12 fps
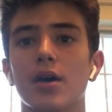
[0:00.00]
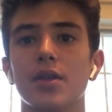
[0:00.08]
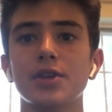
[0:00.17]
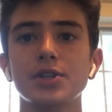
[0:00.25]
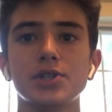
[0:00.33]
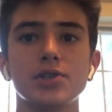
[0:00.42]

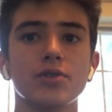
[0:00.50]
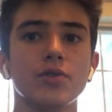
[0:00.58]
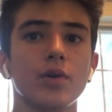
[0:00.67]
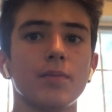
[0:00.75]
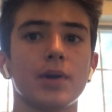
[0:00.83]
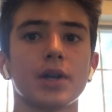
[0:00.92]
This
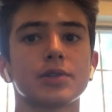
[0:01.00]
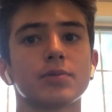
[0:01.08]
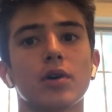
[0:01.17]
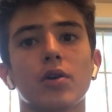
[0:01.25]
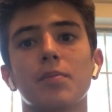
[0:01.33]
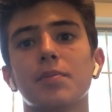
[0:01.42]
shoe might as
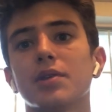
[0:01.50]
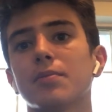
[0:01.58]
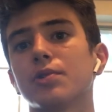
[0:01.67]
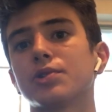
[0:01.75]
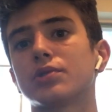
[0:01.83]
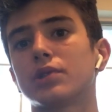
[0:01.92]
well be the
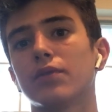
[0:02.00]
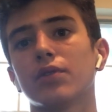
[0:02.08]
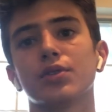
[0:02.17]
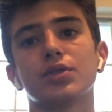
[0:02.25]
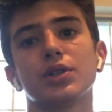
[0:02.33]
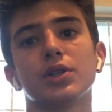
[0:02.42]
most
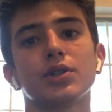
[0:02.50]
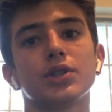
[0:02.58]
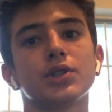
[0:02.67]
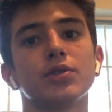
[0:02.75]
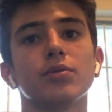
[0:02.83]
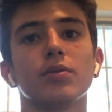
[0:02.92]
revolutionary
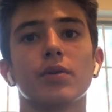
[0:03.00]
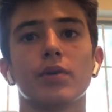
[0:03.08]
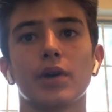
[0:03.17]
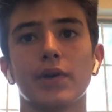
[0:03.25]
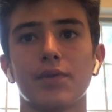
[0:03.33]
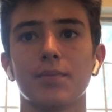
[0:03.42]
shoe ever